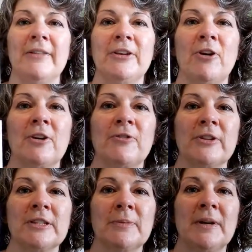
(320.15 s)
The yarn
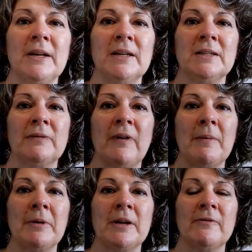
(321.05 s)
for this one is
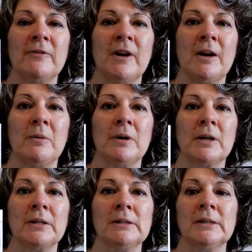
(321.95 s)
Fiber Nymph Dye
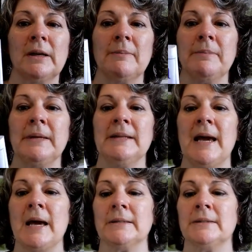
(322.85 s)
Works
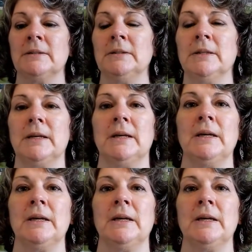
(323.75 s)
Bedazzled